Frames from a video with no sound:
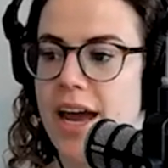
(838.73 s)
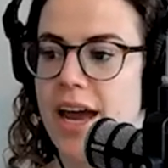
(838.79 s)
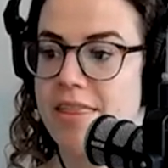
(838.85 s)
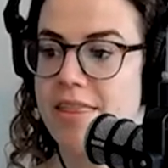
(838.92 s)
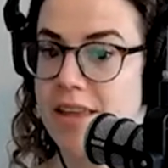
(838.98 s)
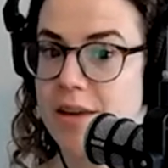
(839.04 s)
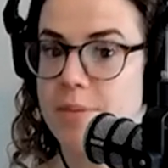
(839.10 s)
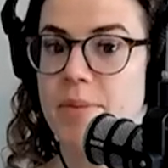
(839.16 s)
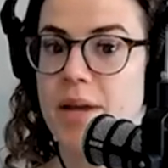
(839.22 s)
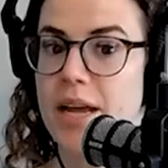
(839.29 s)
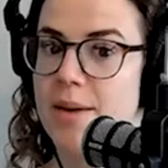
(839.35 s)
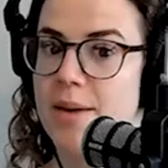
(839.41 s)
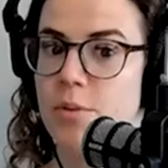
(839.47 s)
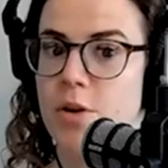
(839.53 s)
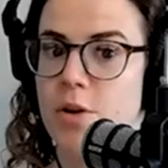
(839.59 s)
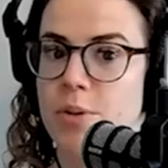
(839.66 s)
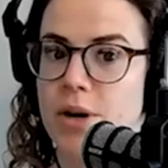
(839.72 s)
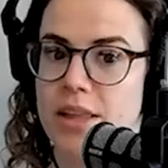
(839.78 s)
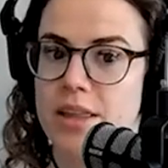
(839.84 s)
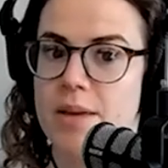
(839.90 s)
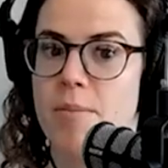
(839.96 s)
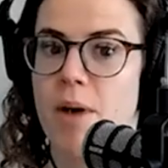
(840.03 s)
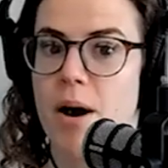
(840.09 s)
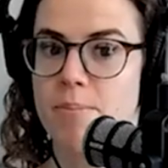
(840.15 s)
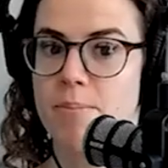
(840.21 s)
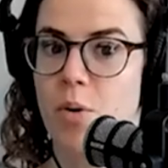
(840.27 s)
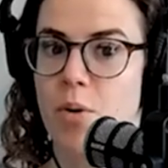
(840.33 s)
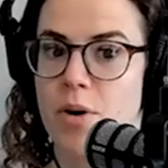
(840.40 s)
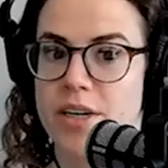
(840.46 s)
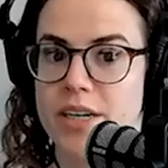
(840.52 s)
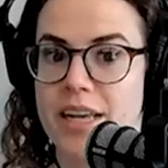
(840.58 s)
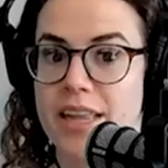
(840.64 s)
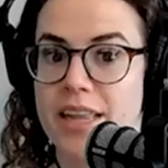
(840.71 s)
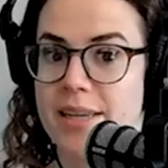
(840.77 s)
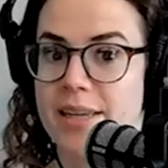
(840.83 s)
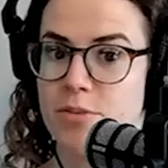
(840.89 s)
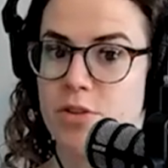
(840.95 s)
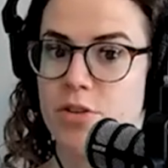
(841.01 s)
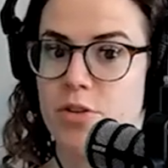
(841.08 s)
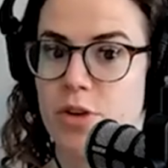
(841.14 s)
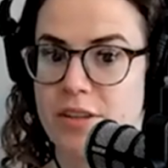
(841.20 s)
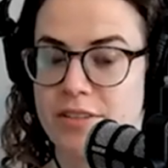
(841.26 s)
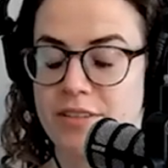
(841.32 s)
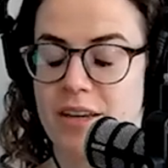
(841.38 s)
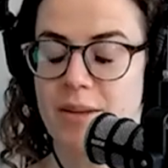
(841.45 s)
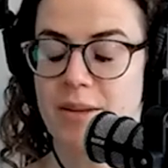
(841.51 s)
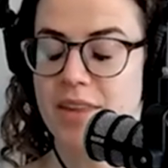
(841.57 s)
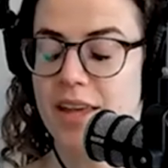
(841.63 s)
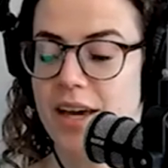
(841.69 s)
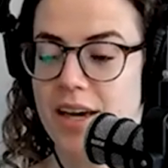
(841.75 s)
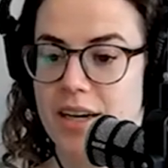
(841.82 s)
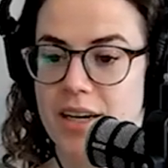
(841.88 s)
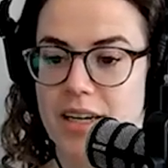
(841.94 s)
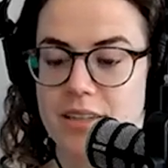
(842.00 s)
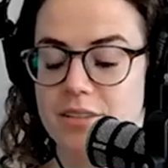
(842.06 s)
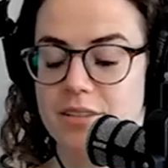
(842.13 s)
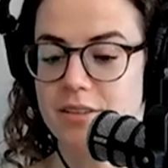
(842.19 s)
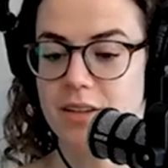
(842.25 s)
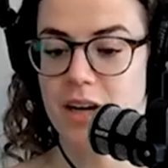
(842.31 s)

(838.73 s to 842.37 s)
And then being able to bring them on board and them do that same thing is